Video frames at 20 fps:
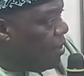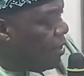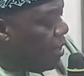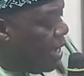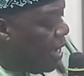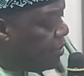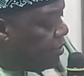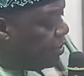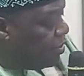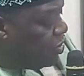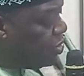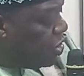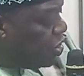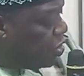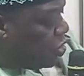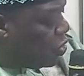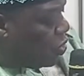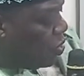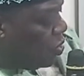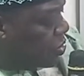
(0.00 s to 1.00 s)
At this
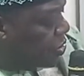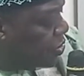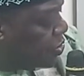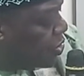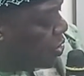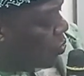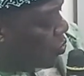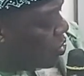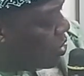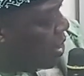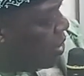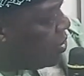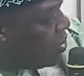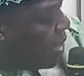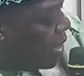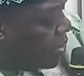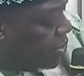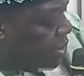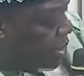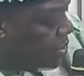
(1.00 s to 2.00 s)
juncture, distinguished ladies
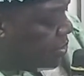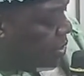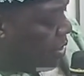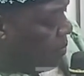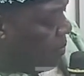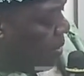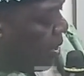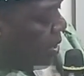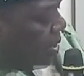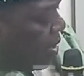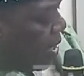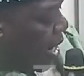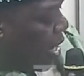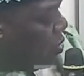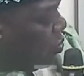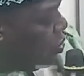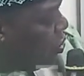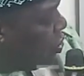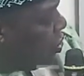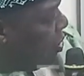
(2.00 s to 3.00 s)
and gentlemen, I
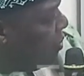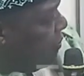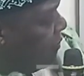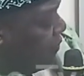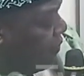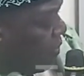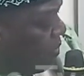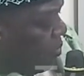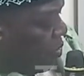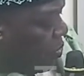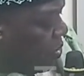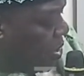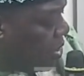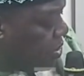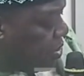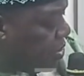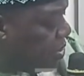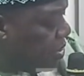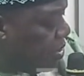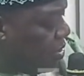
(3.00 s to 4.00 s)
wish to inform you that
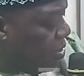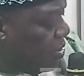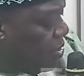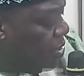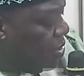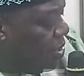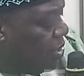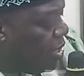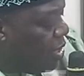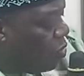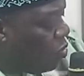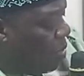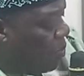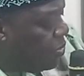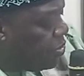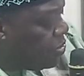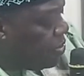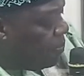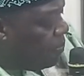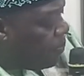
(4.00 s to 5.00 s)
the
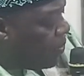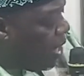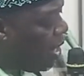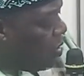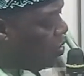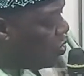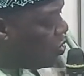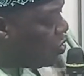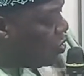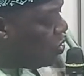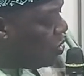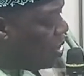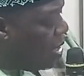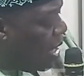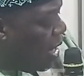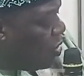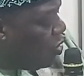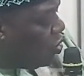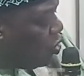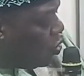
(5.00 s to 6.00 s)
Commission, prior
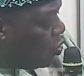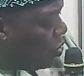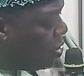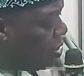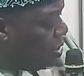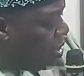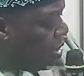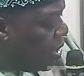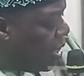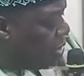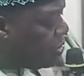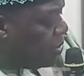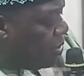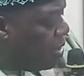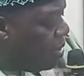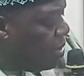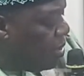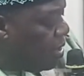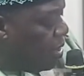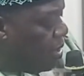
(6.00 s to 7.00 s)
and during the
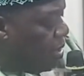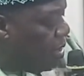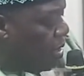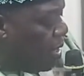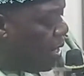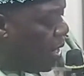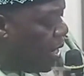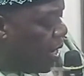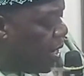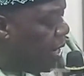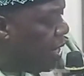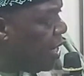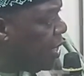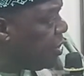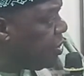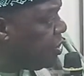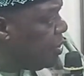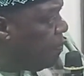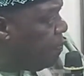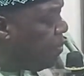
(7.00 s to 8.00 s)
national
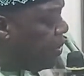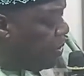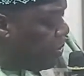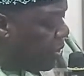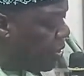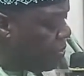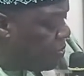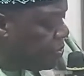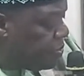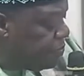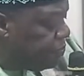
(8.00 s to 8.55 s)
election period,